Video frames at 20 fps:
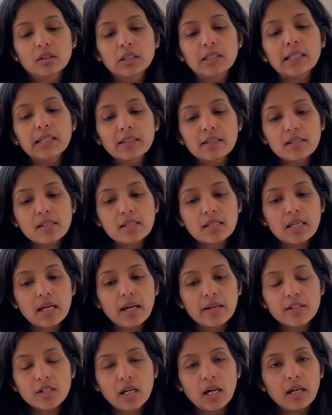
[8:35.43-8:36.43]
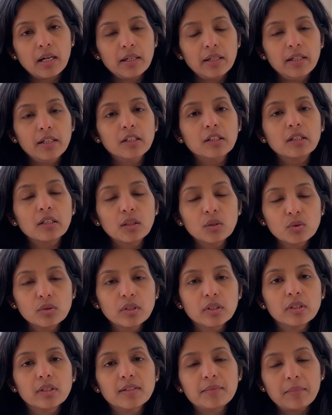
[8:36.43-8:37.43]
things that I
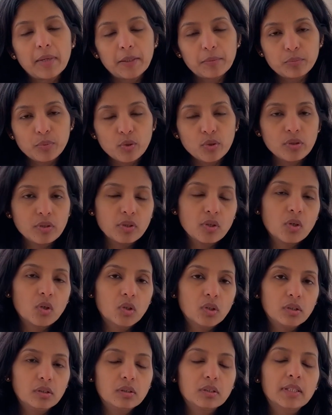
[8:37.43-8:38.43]
included in my protocol